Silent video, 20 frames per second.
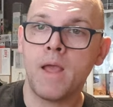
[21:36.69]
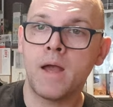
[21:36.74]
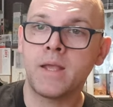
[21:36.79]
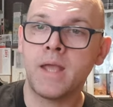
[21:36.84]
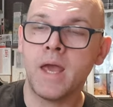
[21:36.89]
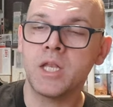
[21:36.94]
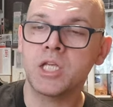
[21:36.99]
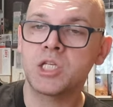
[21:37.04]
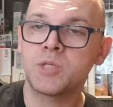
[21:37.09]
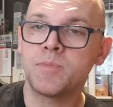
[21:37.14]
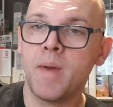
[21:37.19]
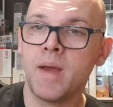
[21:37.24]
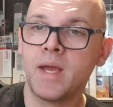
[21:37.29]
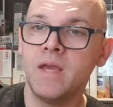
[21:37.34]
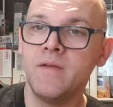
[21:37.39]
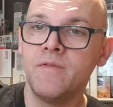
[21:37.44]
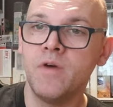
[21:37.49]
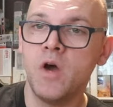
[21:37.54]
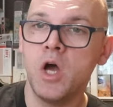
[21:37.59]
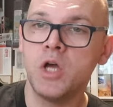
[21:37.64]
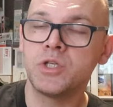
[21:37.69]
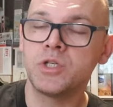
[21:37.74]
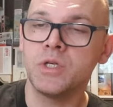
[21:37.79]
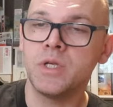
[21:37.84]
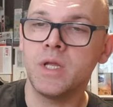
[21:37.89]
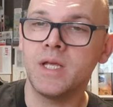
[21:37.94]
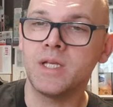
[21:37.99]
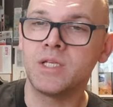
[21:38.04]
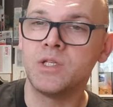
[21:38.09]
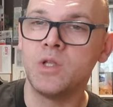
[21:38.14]
Again, the Speccy
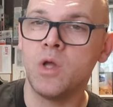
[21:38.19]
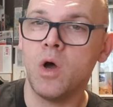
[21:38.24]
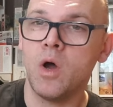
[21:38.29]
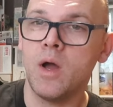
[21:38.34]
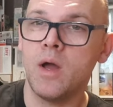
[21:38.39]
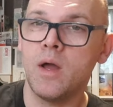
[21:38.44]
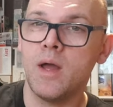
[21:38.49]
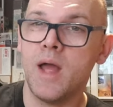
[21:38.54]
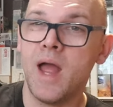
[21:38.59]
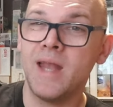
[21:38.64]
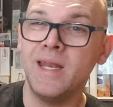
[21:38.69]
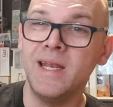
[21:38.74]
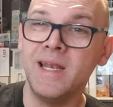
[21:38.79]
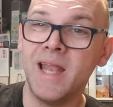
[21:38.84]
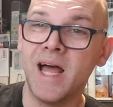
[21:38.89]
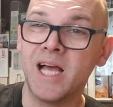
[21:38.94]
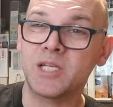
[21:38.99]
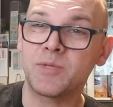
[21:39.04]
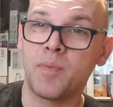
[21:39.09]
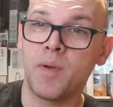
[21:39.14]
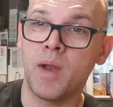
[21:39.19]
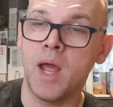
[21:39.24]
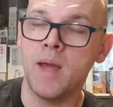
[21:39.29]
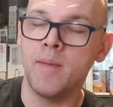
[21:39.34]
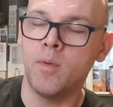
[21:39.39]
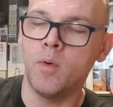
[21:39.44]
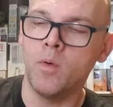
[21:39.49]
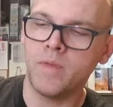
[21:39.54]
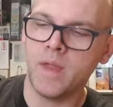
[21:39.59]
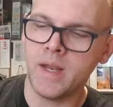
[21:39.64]
version is not any less
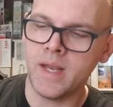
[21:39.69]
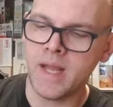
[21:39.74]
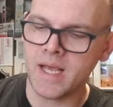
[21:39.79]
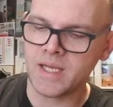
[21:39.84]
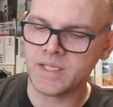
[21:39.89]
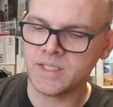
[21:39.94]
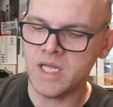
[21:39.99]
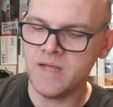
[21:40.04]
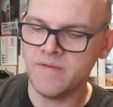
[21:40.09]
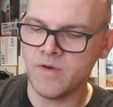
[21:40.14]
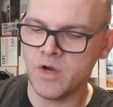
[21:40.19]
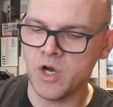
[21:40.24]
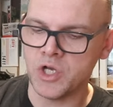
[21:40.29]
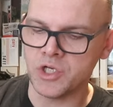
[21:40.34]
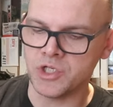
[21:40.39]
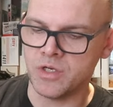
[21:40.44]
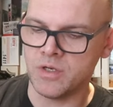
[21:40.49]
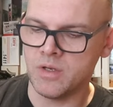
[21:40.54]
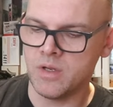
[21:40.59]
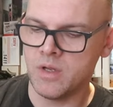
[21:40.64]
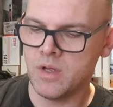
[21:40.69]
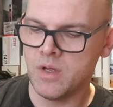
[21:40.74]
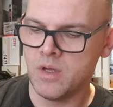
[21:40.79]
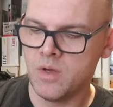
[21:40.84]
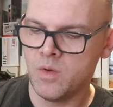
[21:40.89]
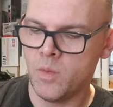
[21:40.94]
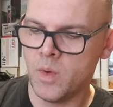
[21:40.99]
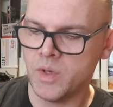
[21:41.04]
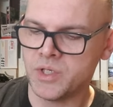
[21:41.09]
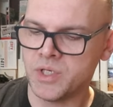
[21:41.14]
playable than the ST version,
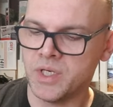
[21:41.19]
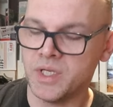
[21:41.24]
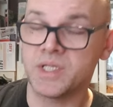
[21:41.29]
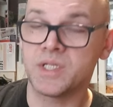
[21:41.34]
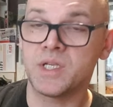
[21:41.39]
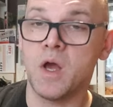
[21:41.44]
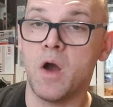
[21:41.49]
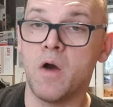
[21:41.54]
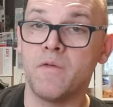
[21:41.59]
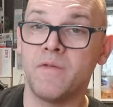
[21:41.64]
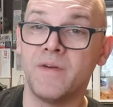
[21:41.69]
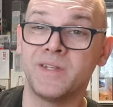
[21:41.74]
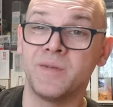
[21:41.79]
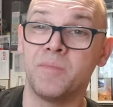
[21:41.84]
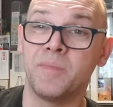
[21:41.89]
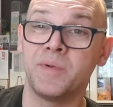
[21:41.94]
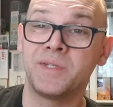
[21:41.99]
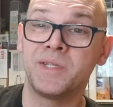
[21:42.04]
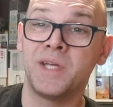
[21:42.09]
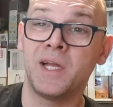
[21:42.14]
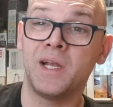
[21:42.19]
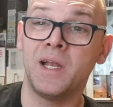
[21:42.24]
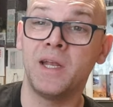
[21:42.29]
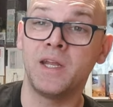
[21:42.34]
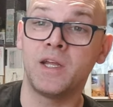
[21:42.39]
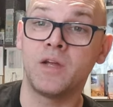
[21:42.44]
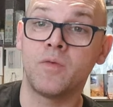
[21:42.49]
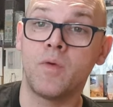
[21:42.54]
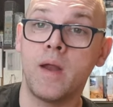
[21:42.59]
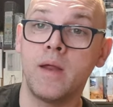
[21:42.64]
which in itself isn't
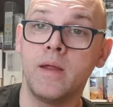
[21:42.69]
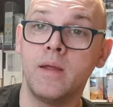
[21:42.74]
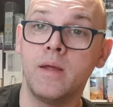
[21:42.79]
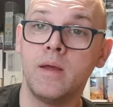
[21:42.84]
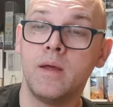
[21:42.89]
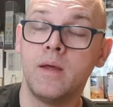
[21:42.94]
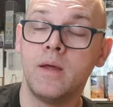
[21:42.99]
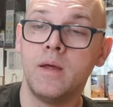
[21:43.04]
particularly great.